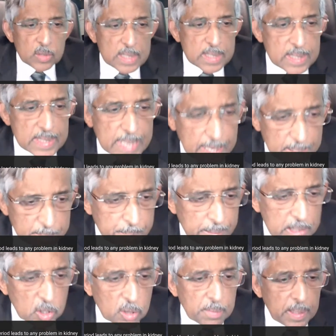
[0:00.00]
was a
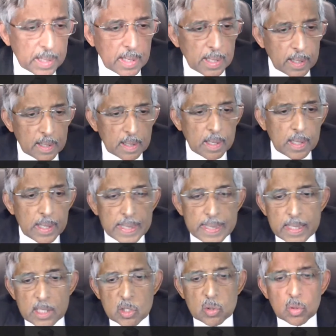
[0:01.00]
statement you're making,
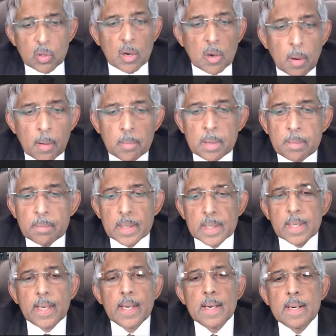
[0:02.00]
leads to problem in
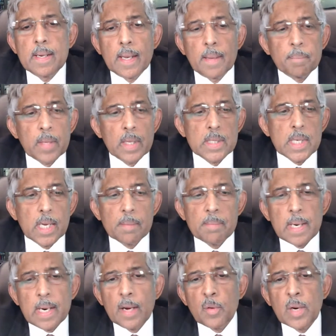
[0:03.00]
the kidney.
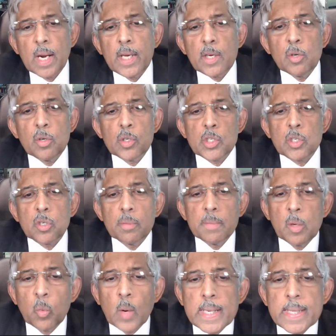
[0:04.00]
Sharmila, I would like you to show
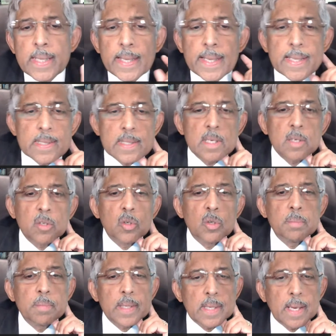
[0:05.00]
me one case in
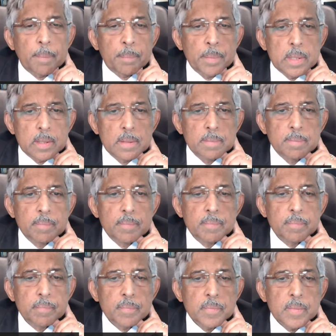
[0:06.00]
whom it happened.
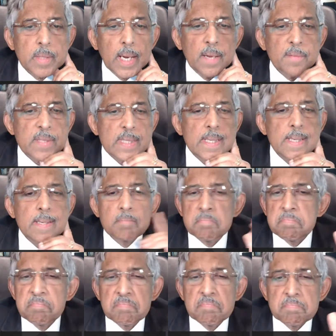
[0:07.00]
I have seen
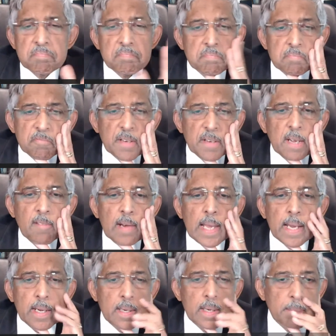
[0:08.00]
5
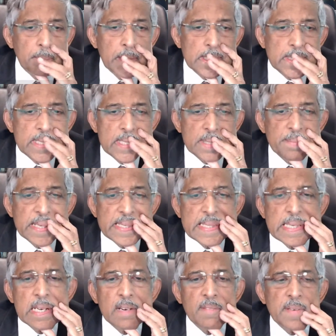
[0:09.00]
lakh patients
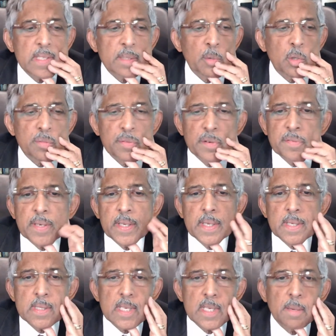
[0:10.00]
myself, and about 50
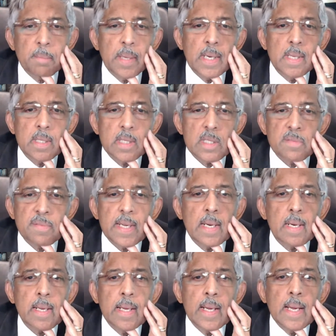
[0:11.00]
years I've been in this
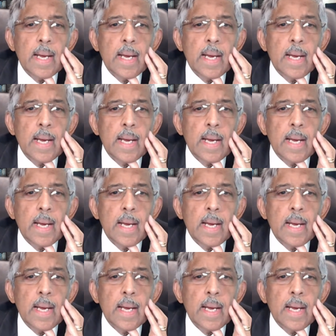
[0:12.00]
field.